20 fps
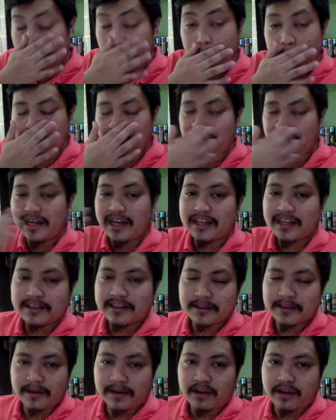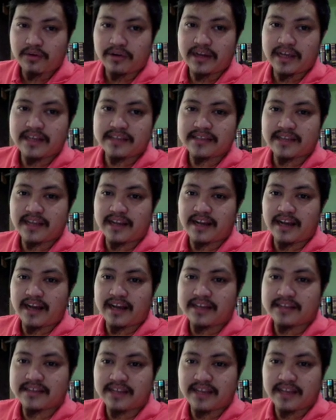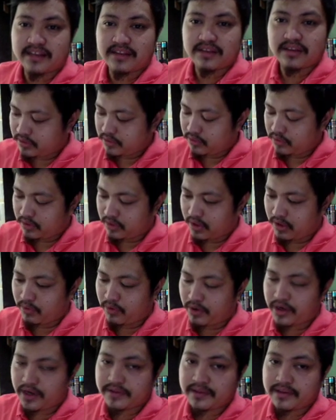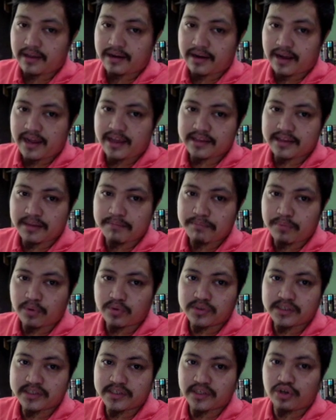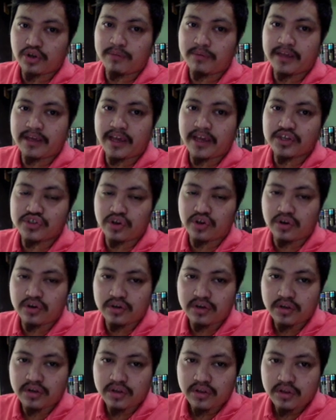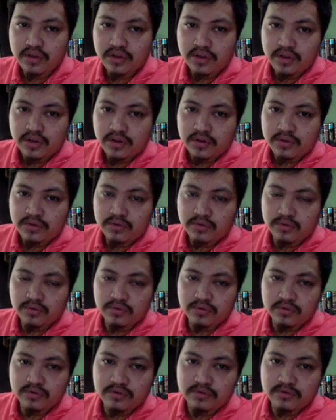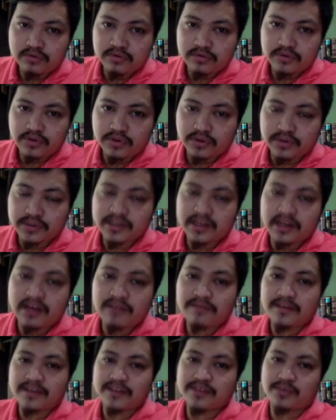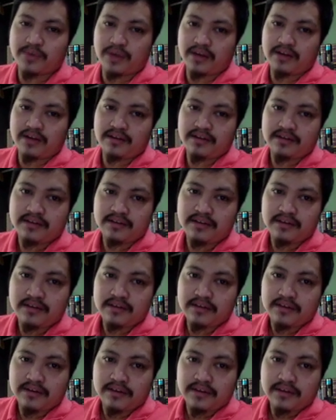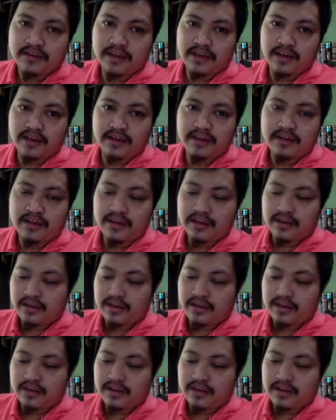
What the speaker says: You cannot recognize an asset wherein the right imposes an obligation to yourself as well. Okay?